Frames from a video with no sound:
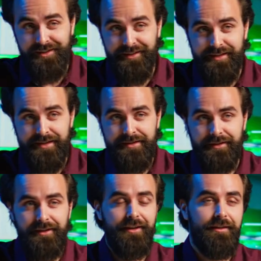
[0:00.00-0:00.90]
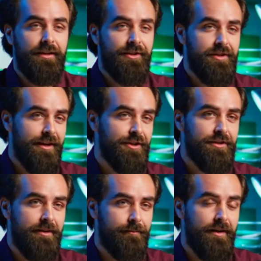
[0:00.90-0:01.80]
And even in case of a
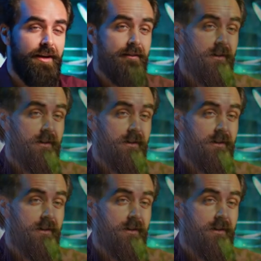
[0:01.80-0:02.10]
YouTuber, like the